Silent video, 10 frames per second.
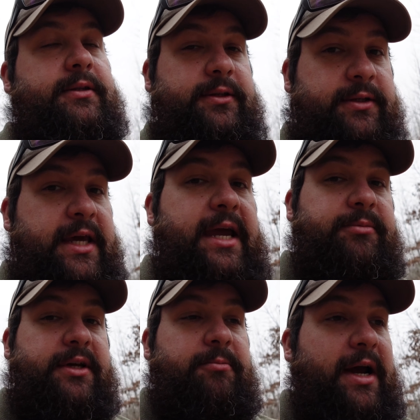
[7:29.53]
this
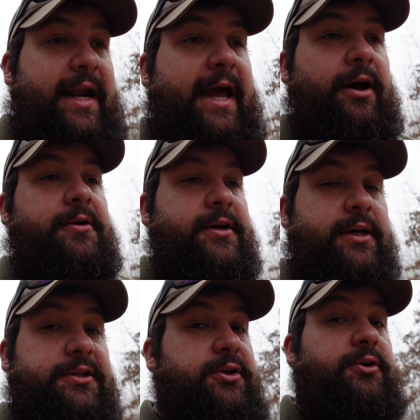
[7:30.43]
game tip right now
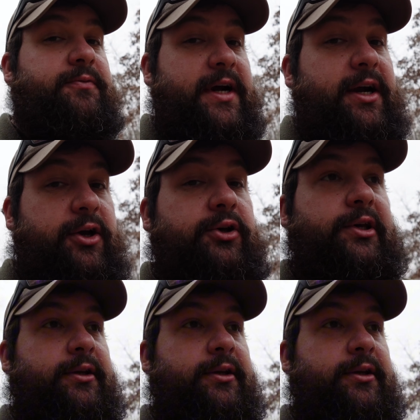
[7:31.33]
is doing very good.